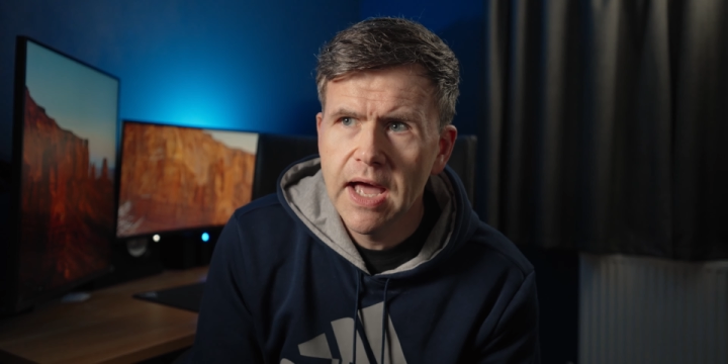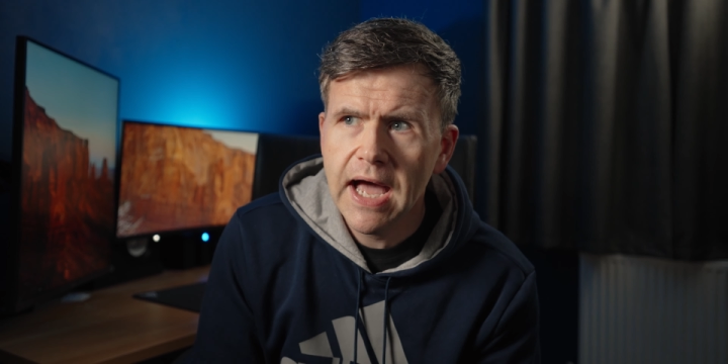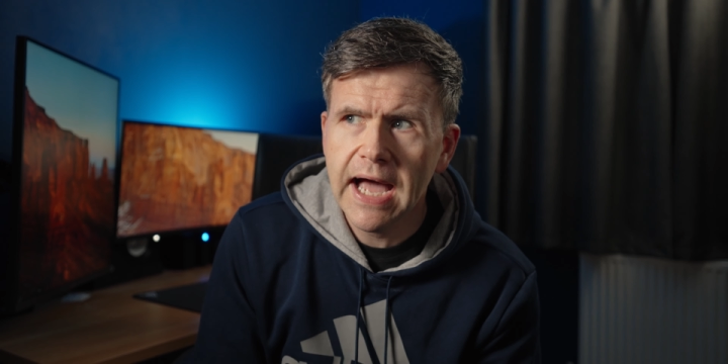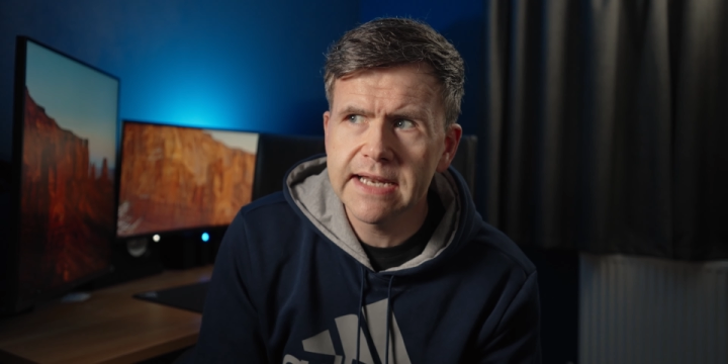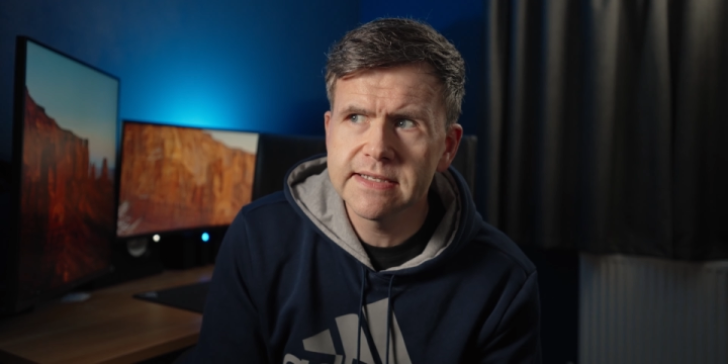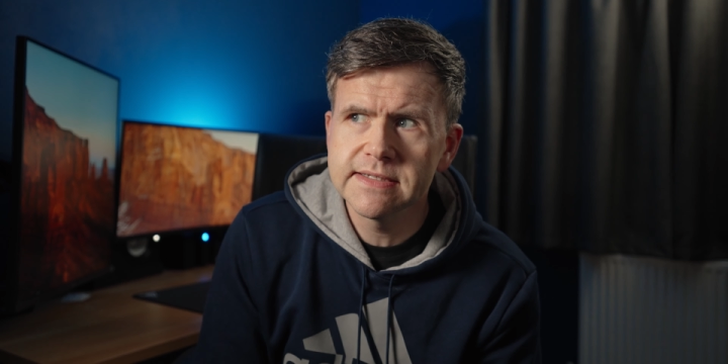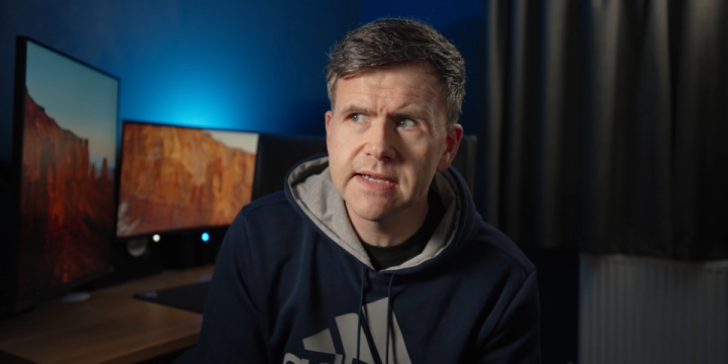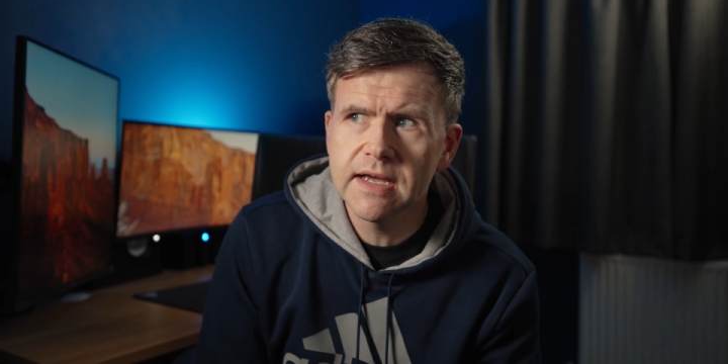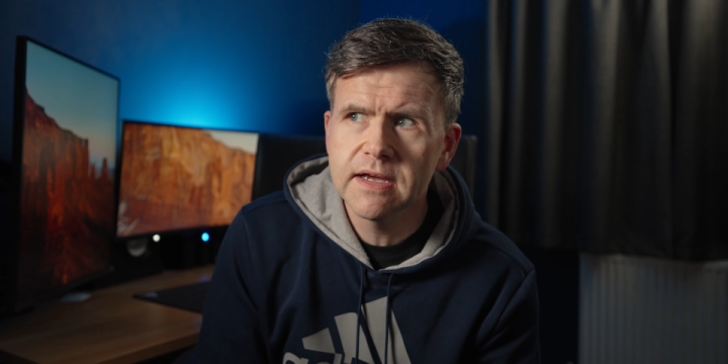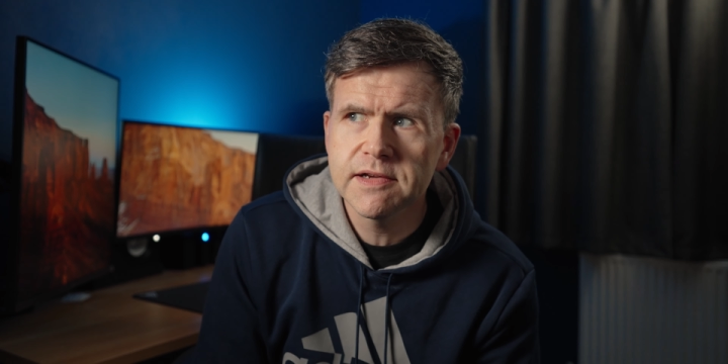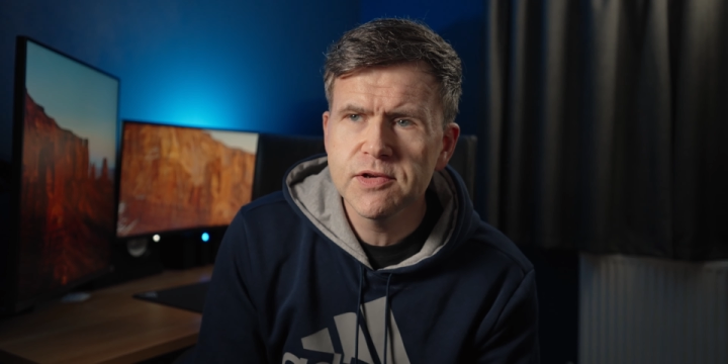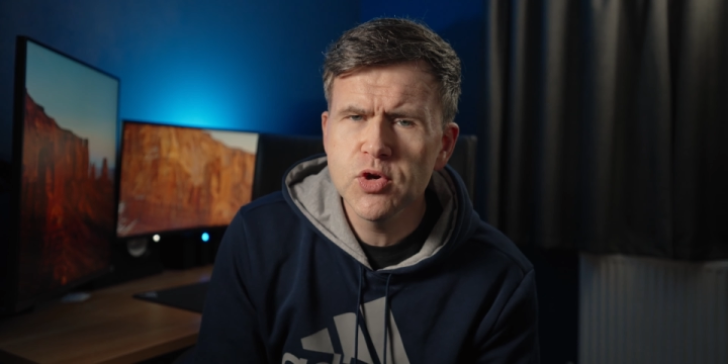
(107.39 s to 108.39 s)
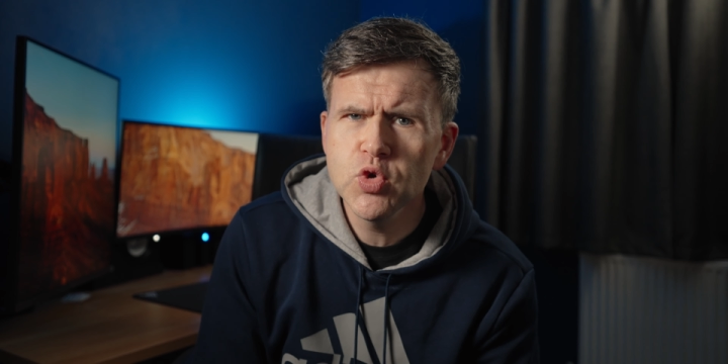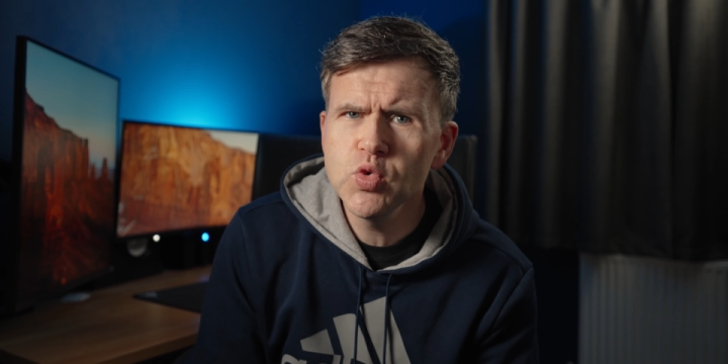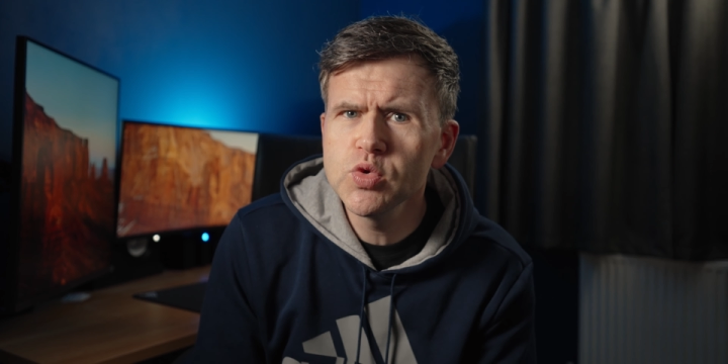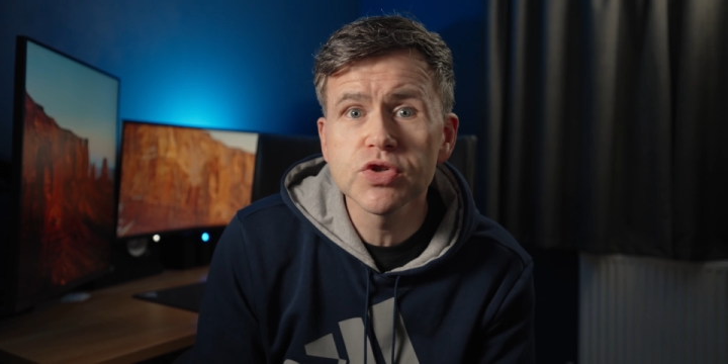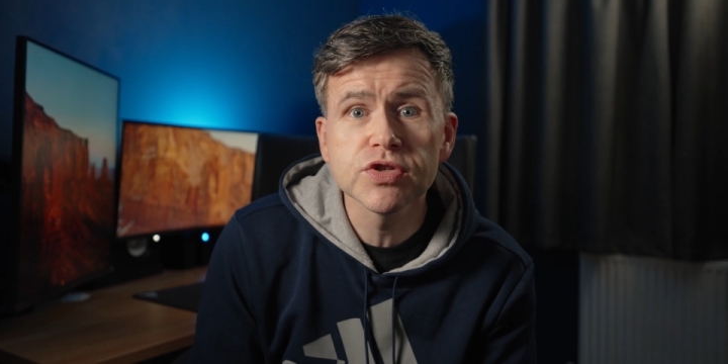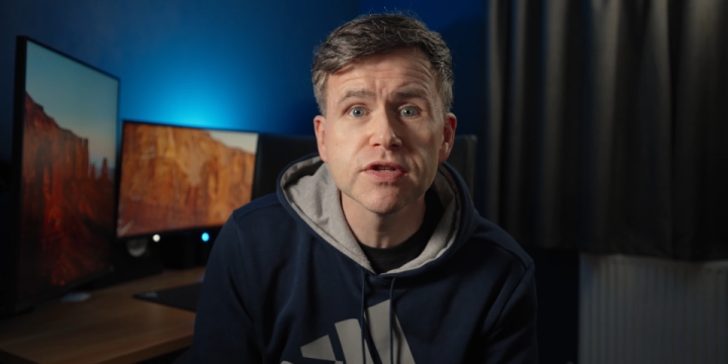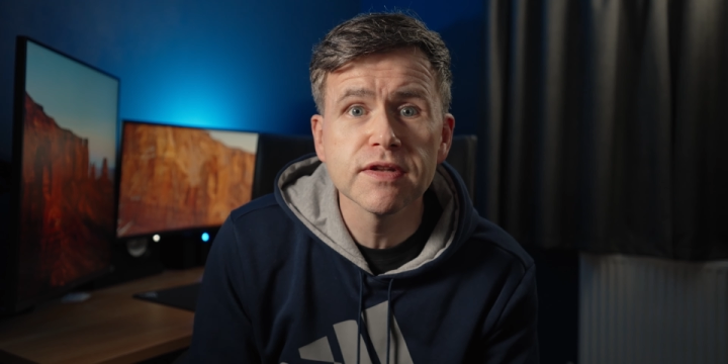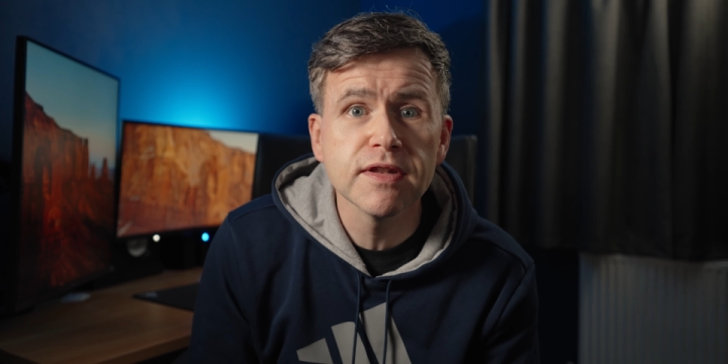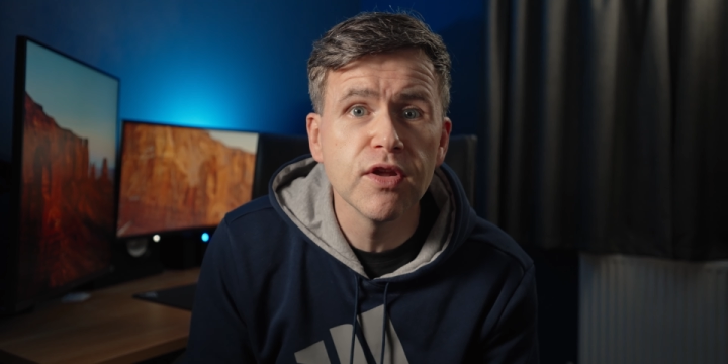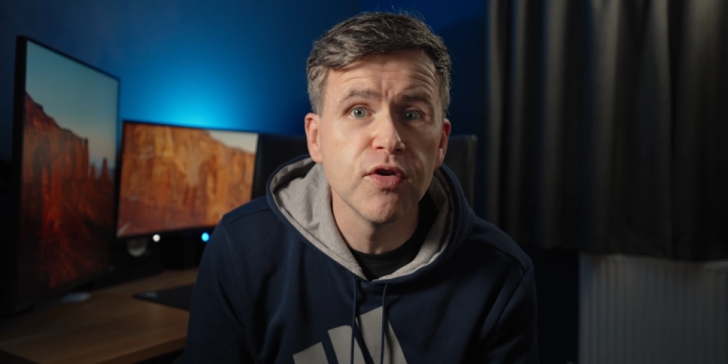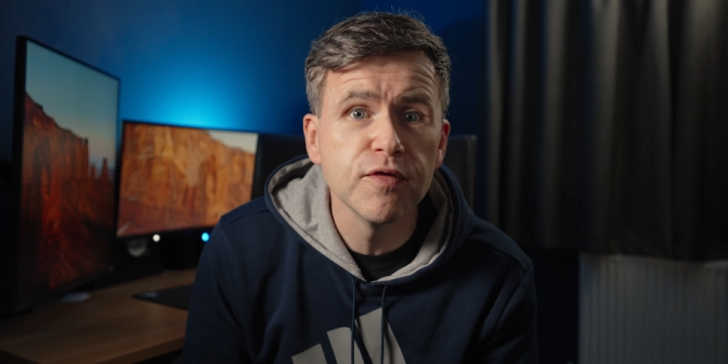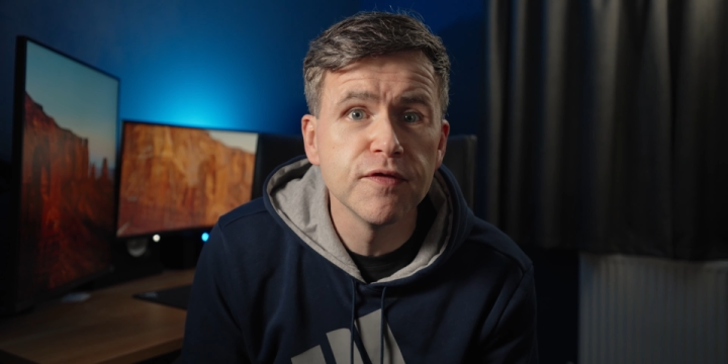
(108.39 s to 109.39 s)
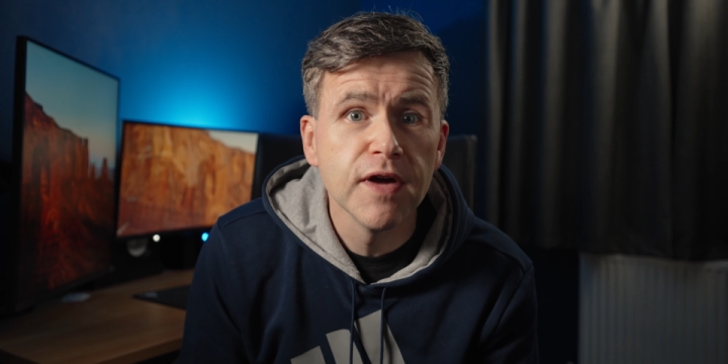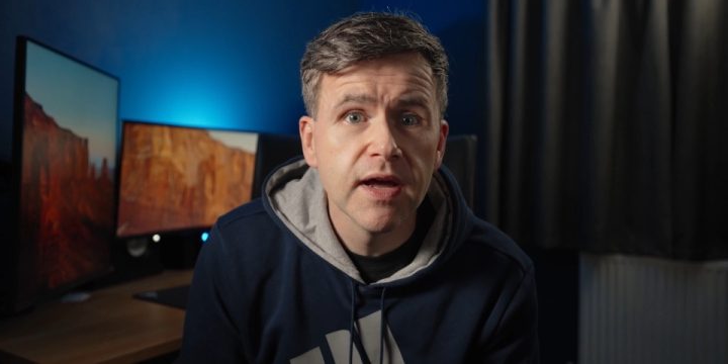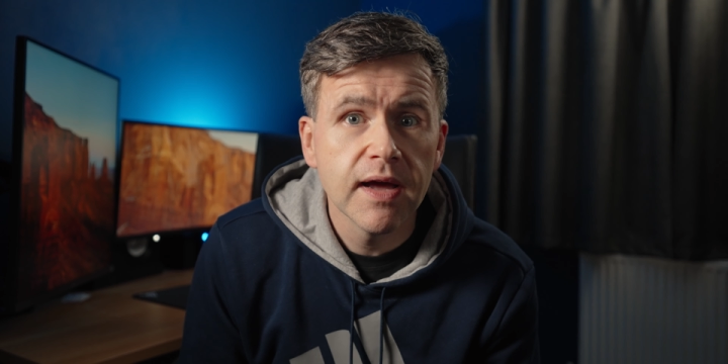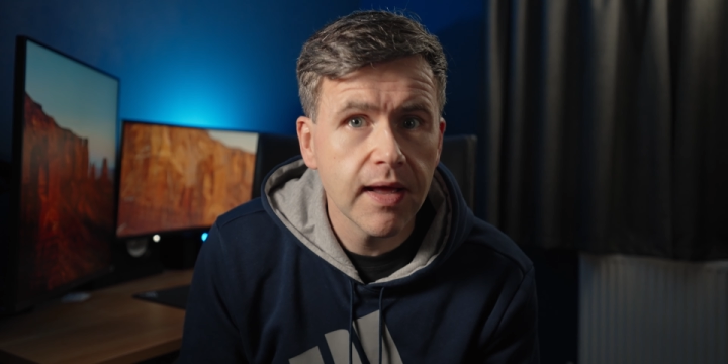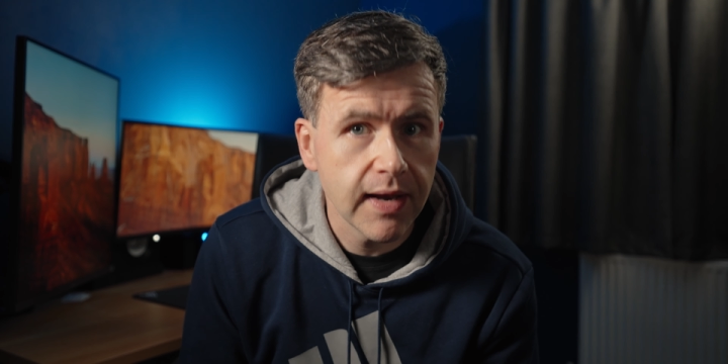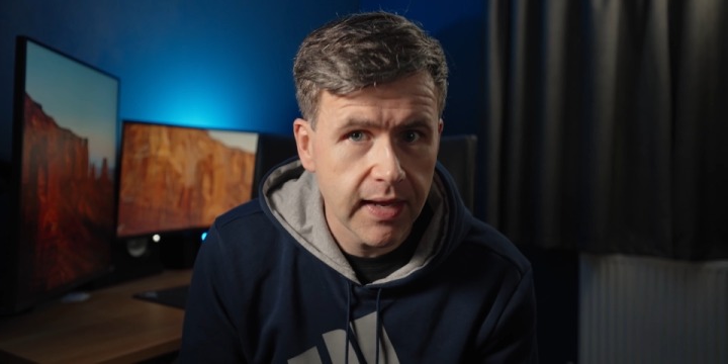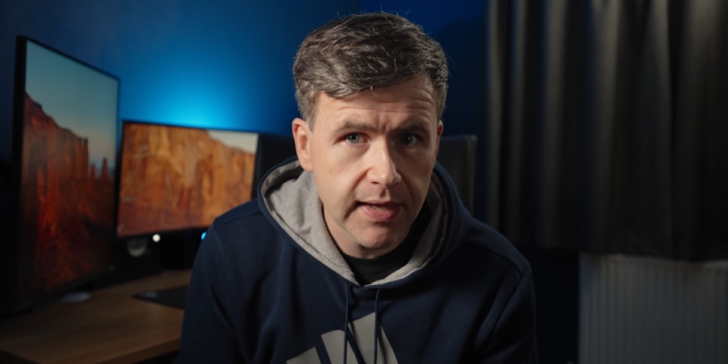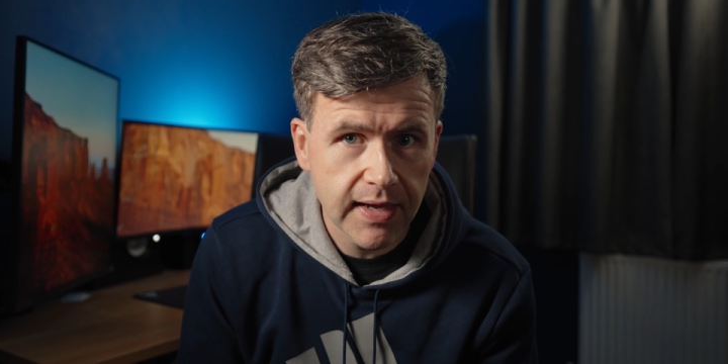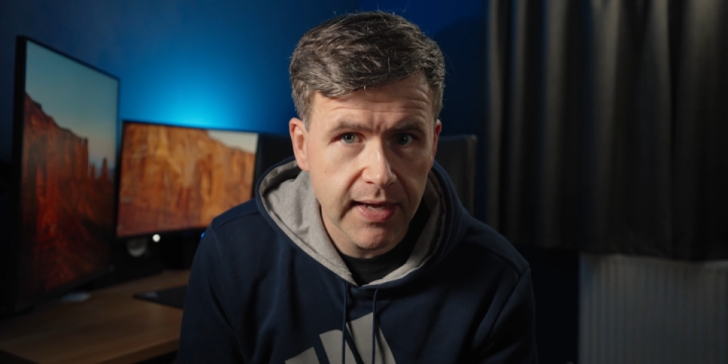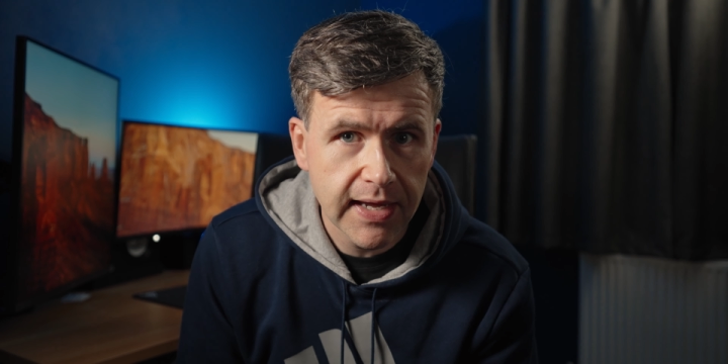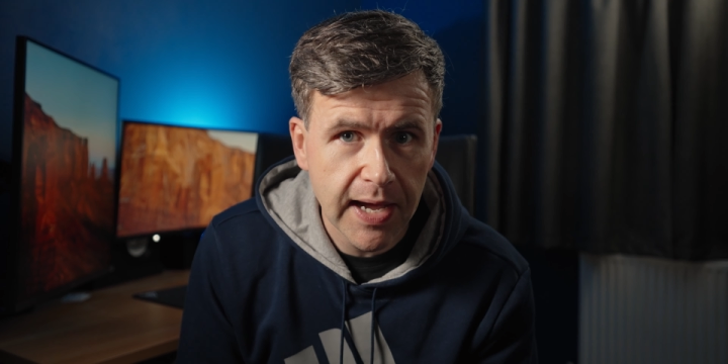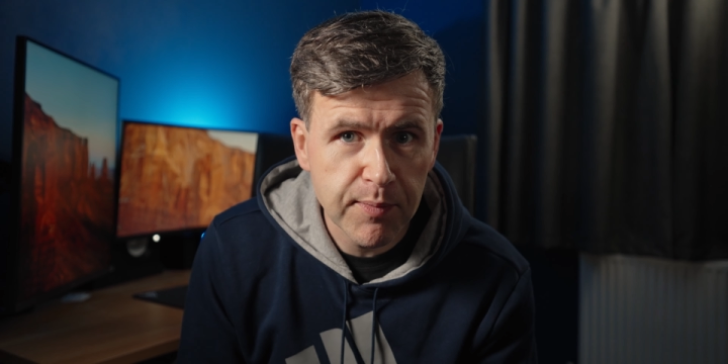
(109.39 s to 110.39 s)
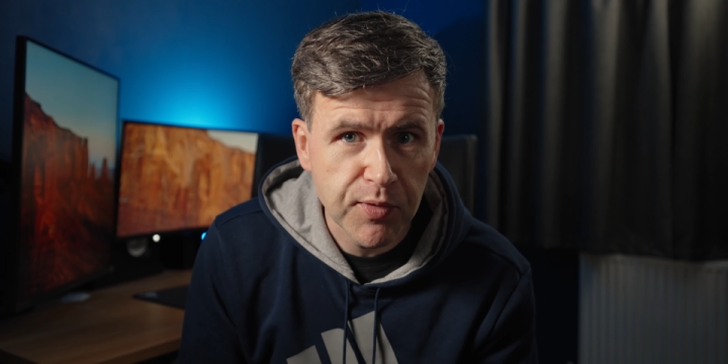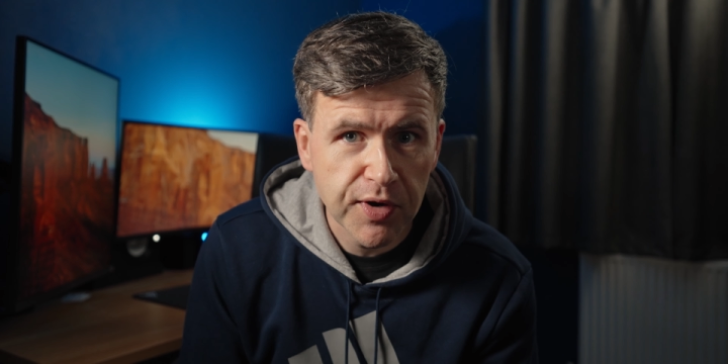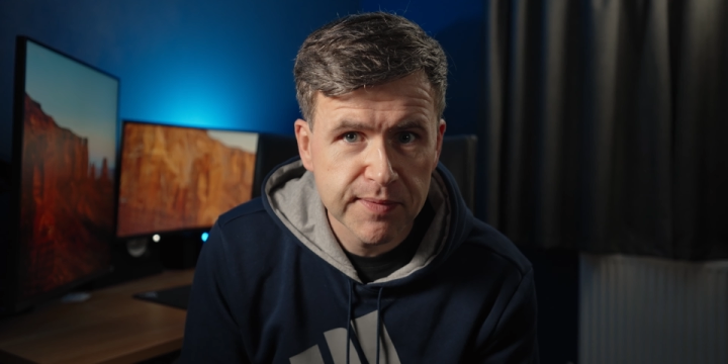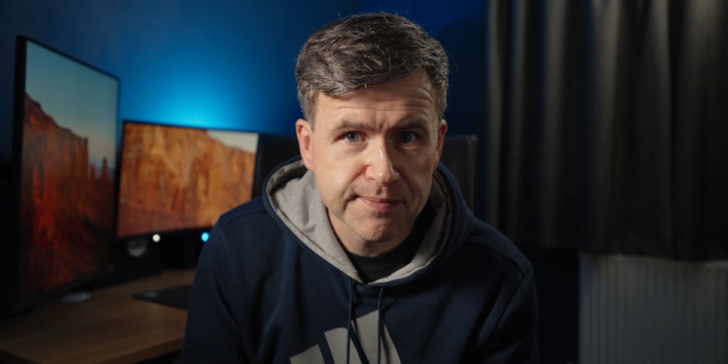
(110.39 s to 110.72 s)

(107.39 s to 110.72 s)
and who doesn't love an 8K camera?